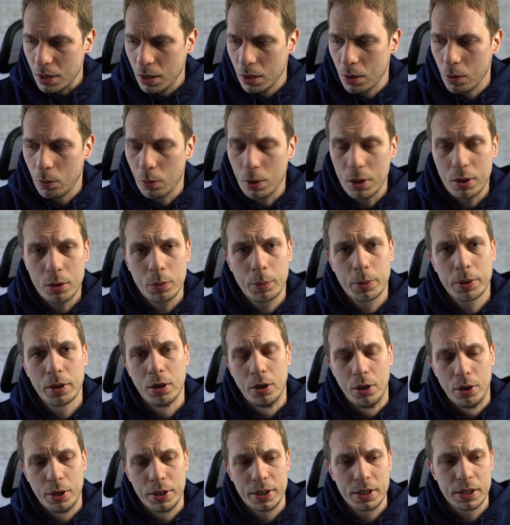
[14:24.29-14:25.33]
what did we
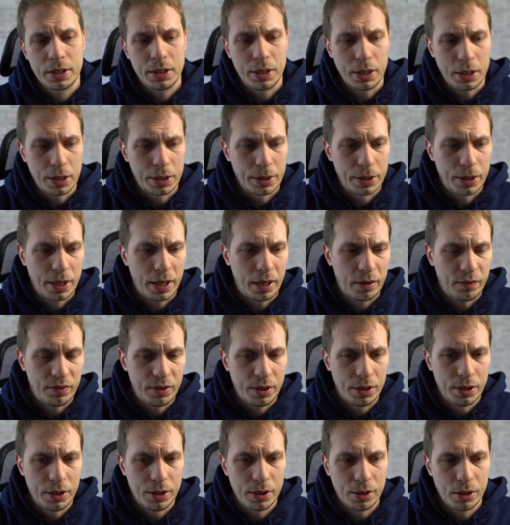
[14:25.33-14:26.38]
learn in that
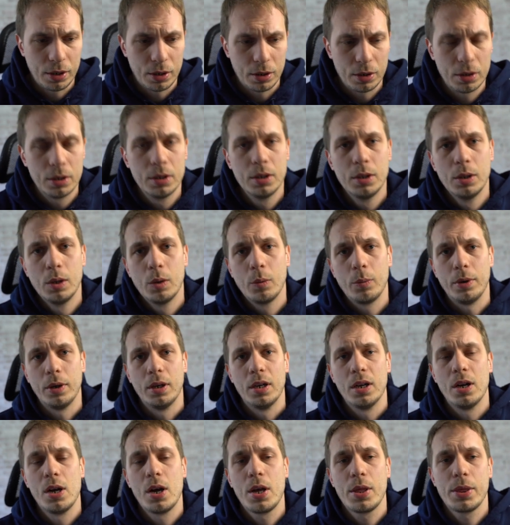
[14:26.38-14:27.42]
video? We
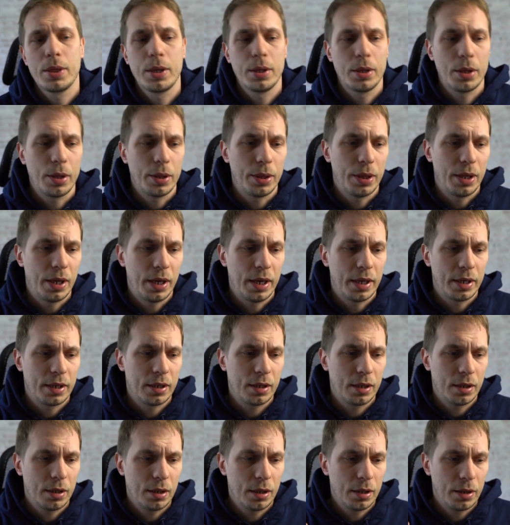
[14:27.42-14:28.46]
learned that
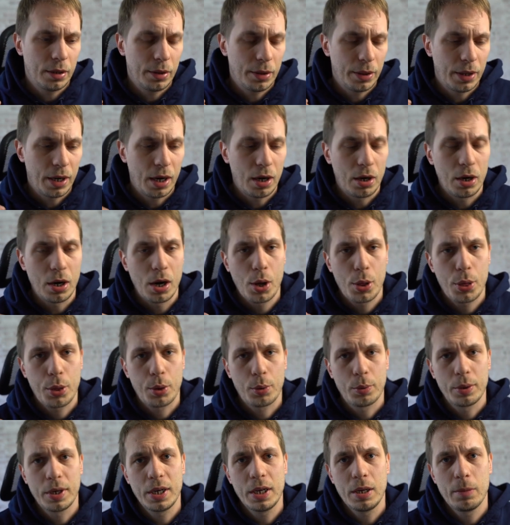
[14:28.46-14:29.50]
there are
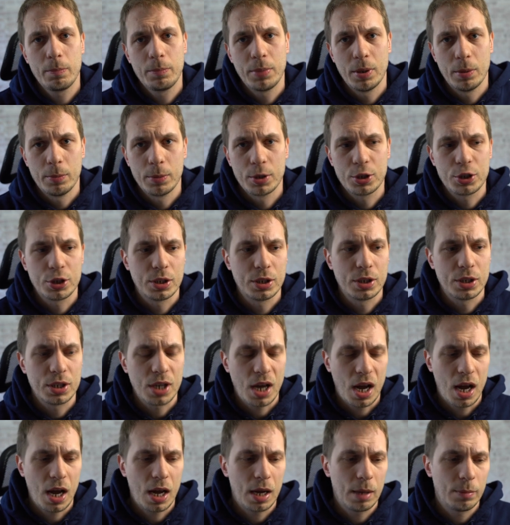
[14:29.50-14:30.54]
3 permission
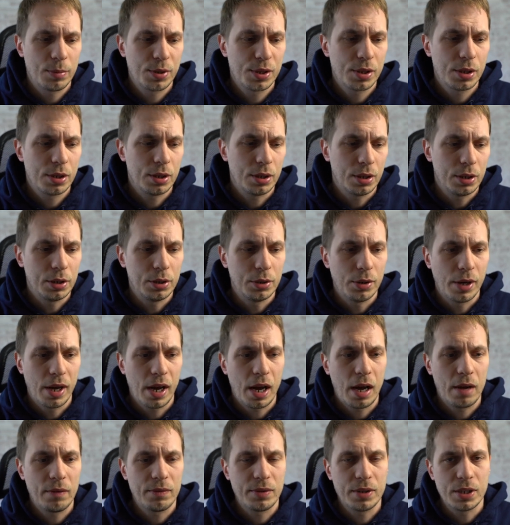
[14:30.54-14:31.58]
types you
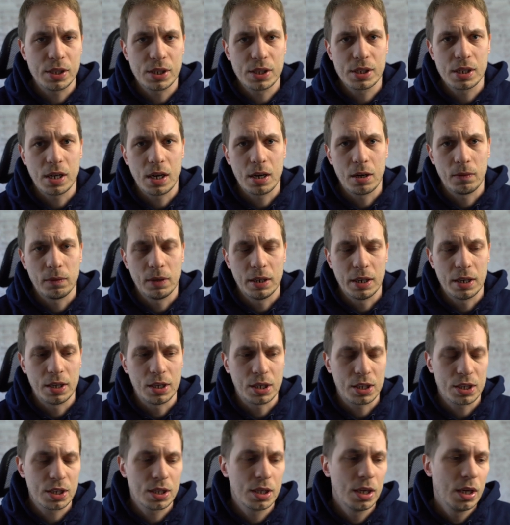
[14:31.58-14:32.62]
have inside of
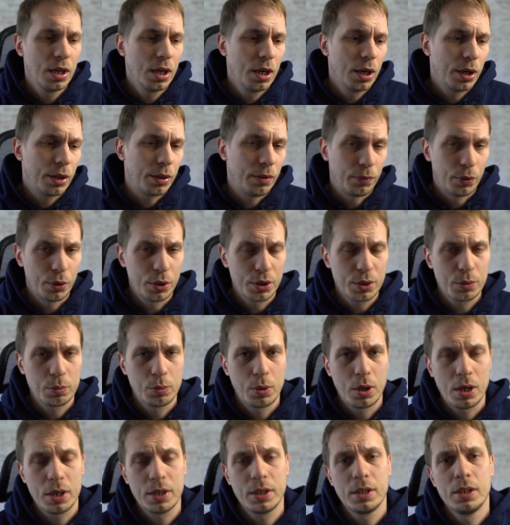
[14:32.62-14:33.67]
Linux. The first
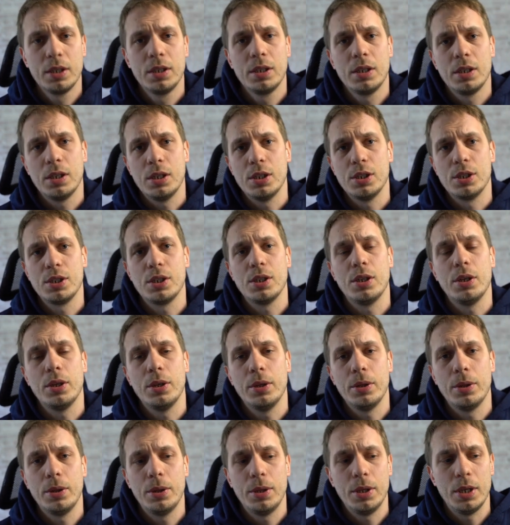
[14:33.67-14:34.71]
one is
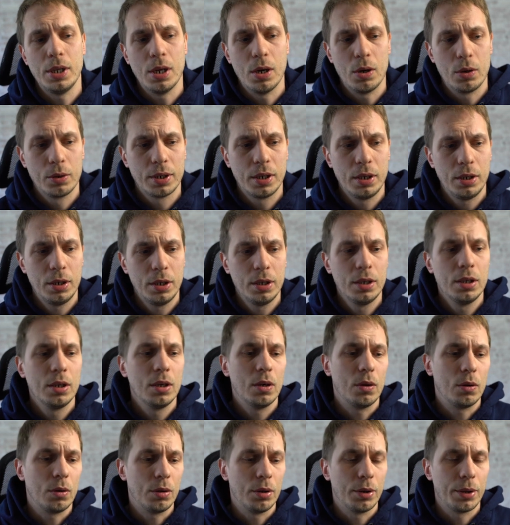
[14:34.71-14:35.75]
the owner
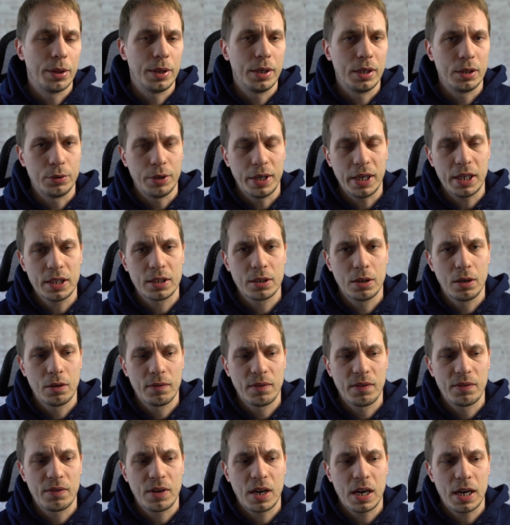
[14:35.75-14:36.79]
or the creator of a
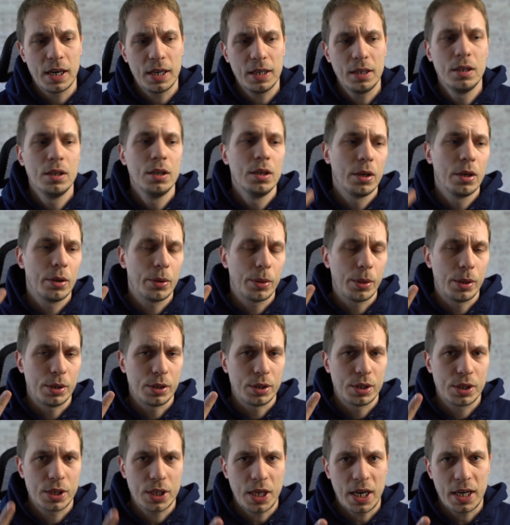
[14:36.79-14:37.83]
file. The
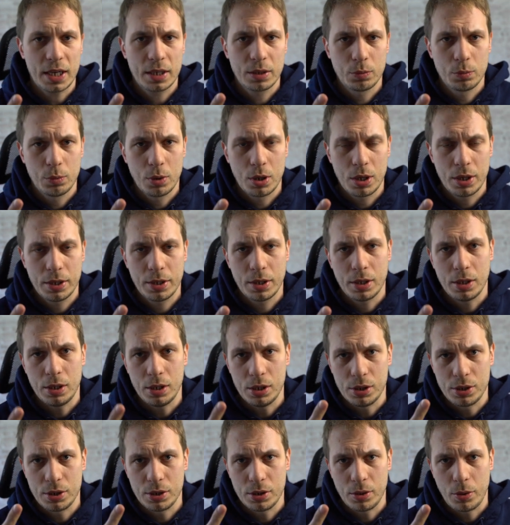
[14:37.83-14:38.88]
second one
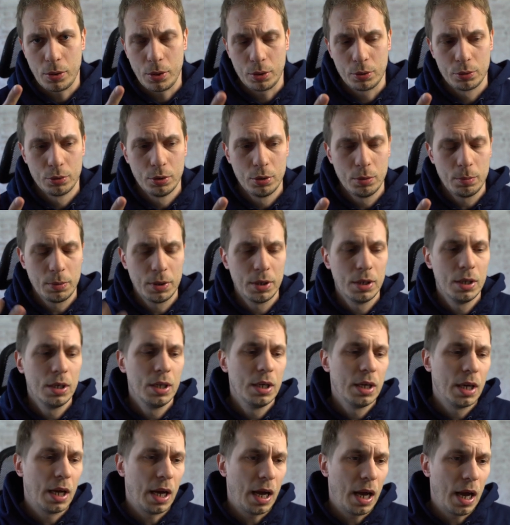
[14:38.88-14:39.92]
is the group,
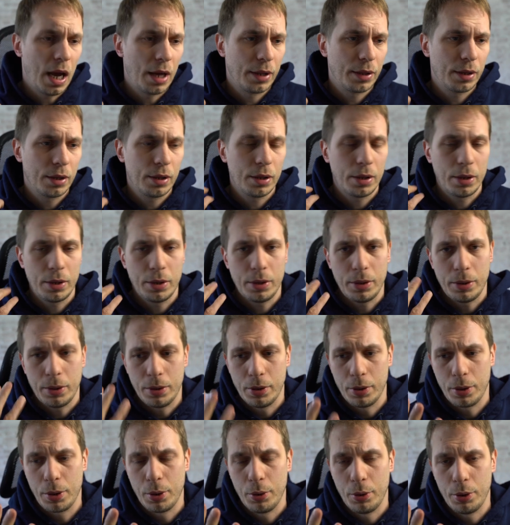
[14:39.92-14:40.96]
and the
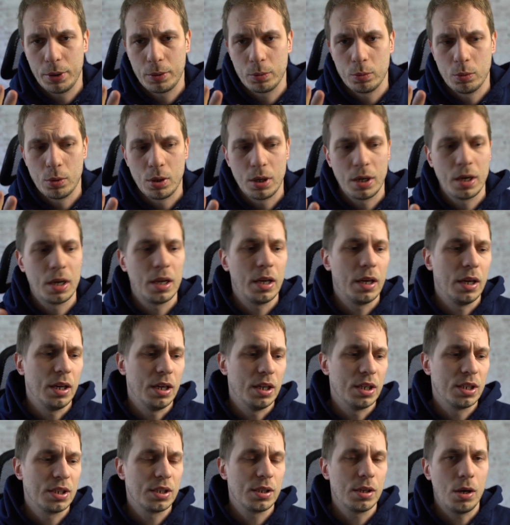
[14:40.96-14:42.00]
third one
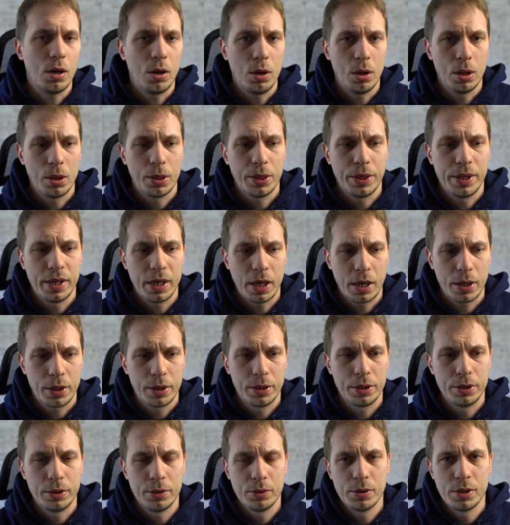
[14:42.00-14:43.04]
is all the other
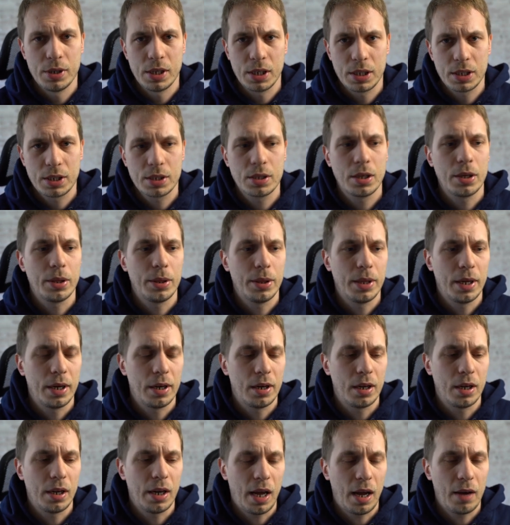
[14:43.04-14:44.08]
Unix
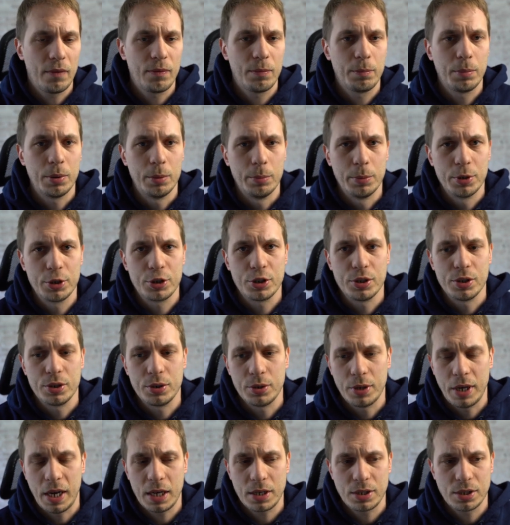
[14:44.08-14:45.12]
that have permission
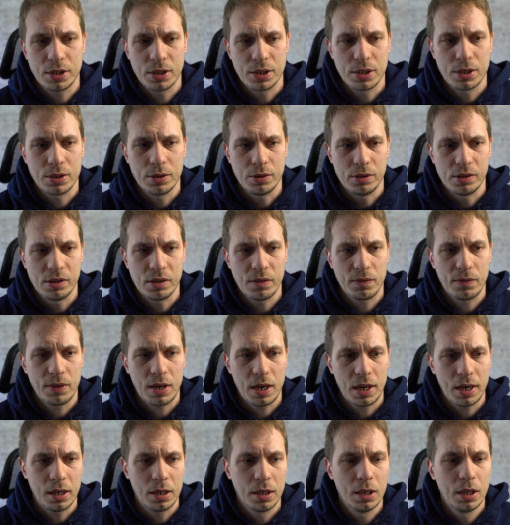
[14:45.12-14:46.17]
to access to this
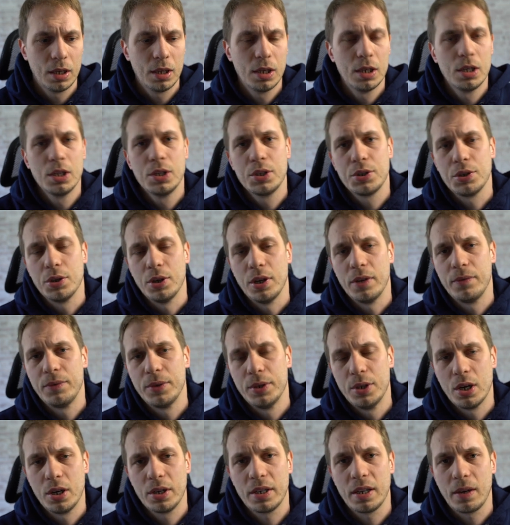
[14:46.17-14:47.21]
file. So if you
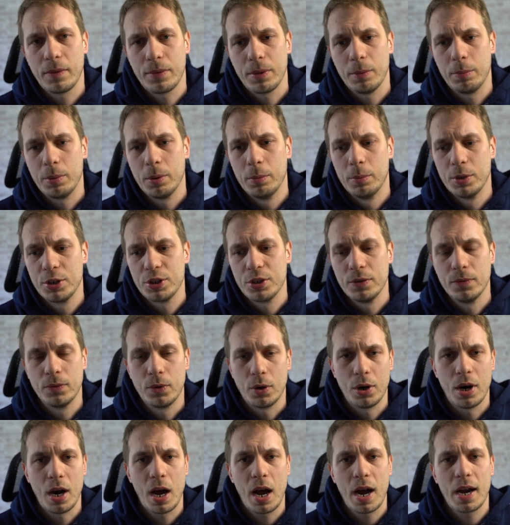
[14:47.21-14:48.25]
don't have the permission
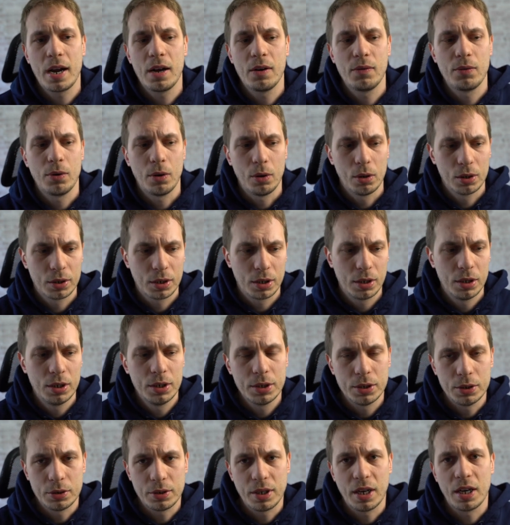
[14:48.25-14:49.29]
for a higher folder,
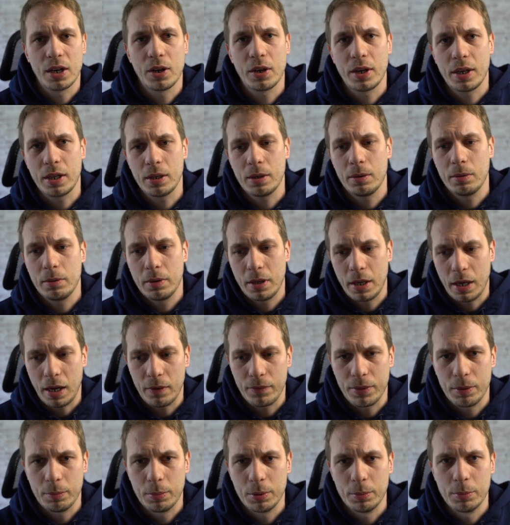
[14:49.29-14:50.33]
you cannot
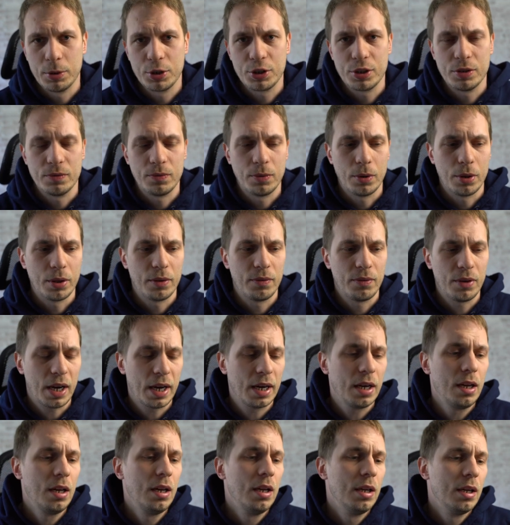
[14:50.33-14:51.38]
have the permission for the
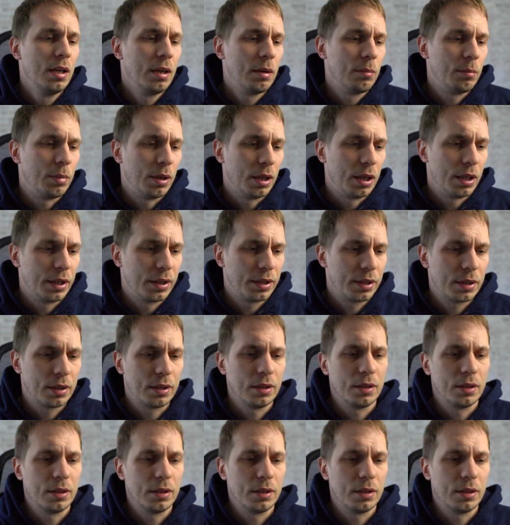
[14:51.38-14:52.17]
file, but